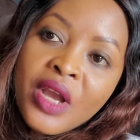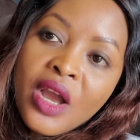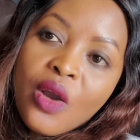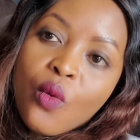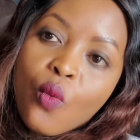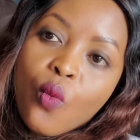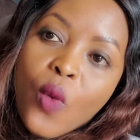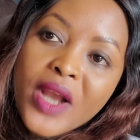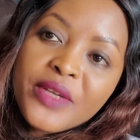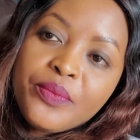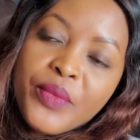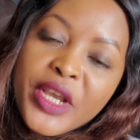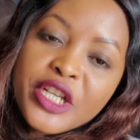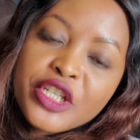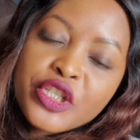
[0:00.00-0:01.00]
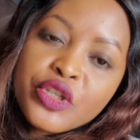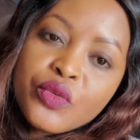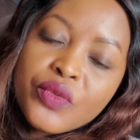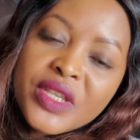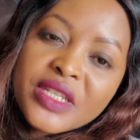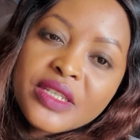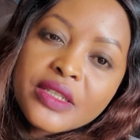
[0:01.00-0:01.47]
what makes
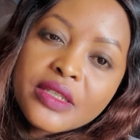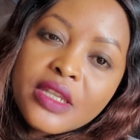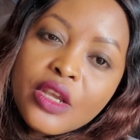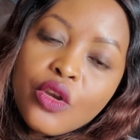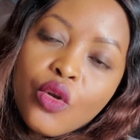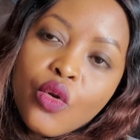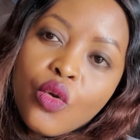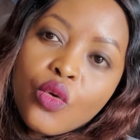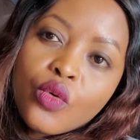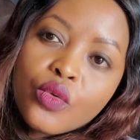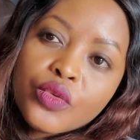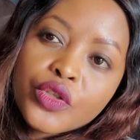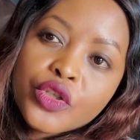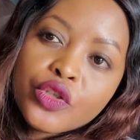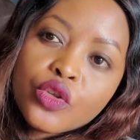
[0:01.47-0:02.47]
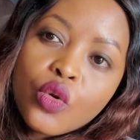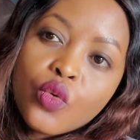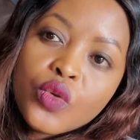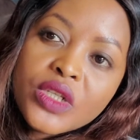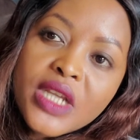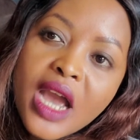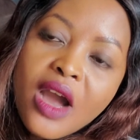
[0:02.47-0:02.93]
you the single
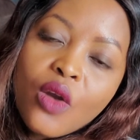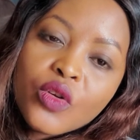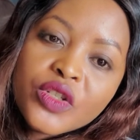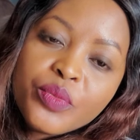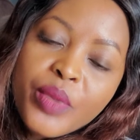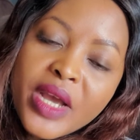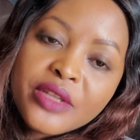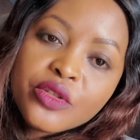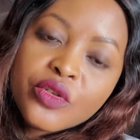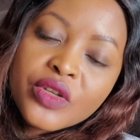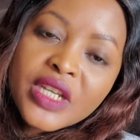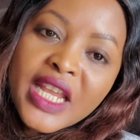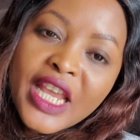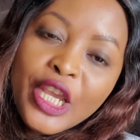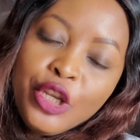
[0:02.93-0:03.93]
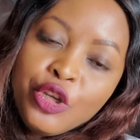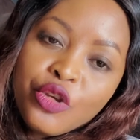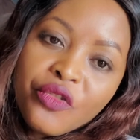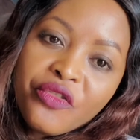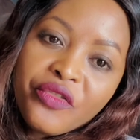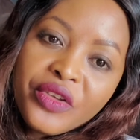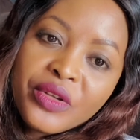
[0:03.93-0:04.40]
sought out person in
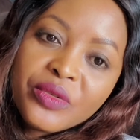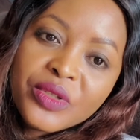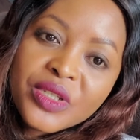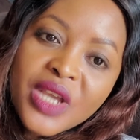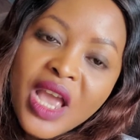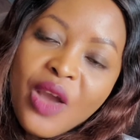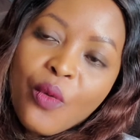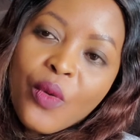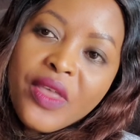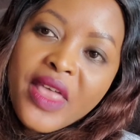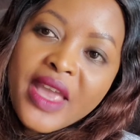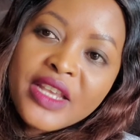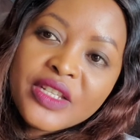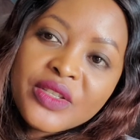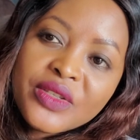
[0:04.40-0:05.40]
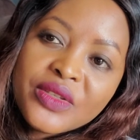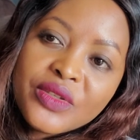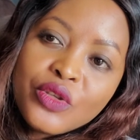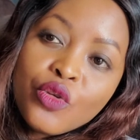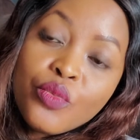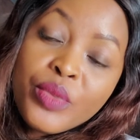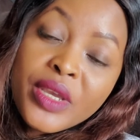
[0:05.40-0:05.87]
your field, whether
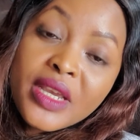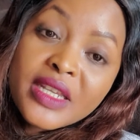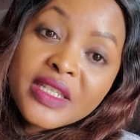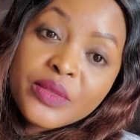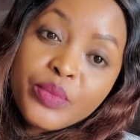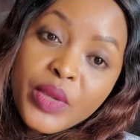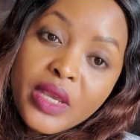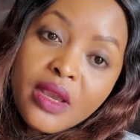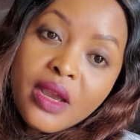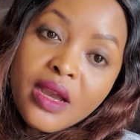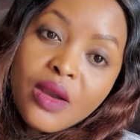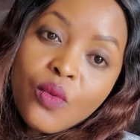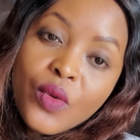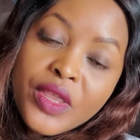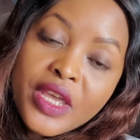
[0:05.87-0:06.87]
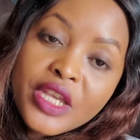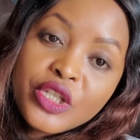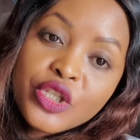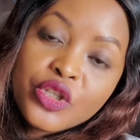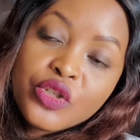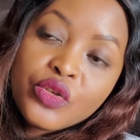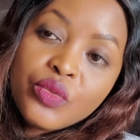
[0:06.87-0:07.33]
it's you being a speaker, whether
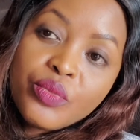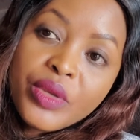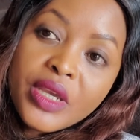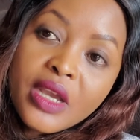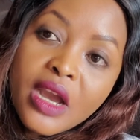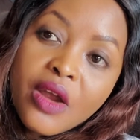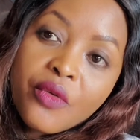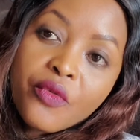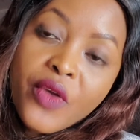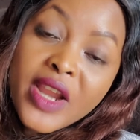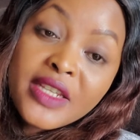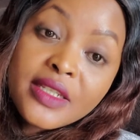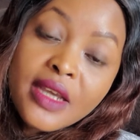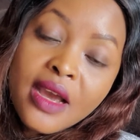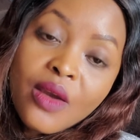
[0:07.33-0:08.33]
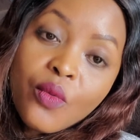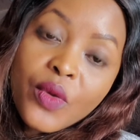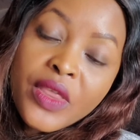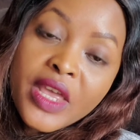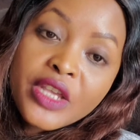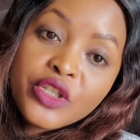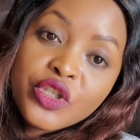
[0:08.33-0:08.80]
it's you being a writer,
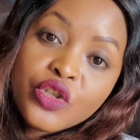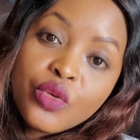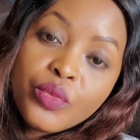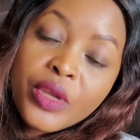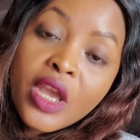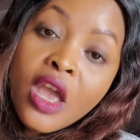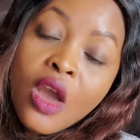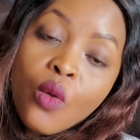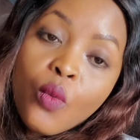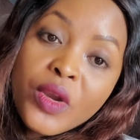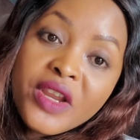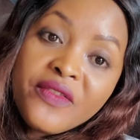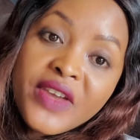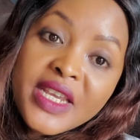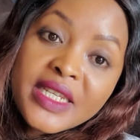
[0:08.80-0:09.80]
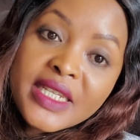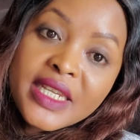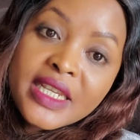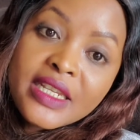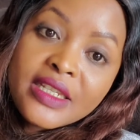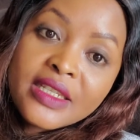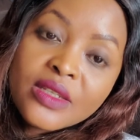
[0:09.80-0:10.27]
whether it's you being whatever it
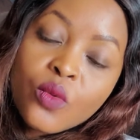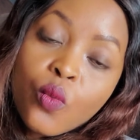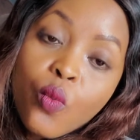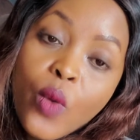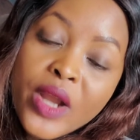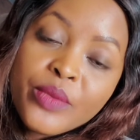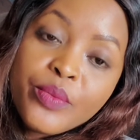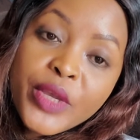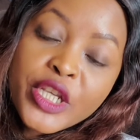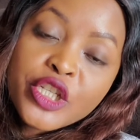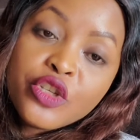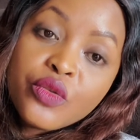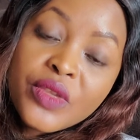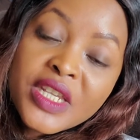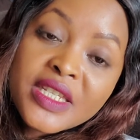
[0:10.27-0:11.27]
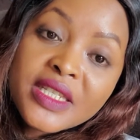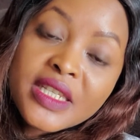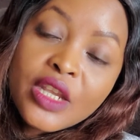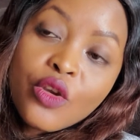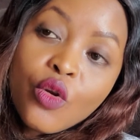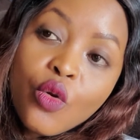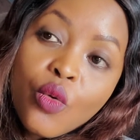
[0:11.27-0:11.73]
is. What makes you the
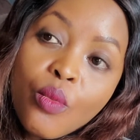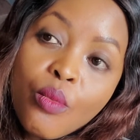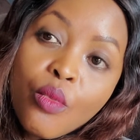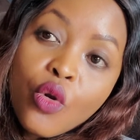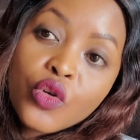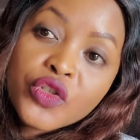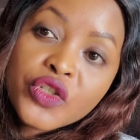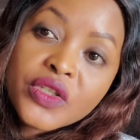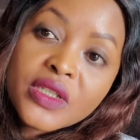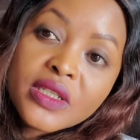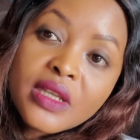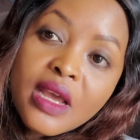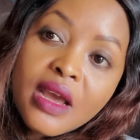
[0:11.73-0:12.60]
single most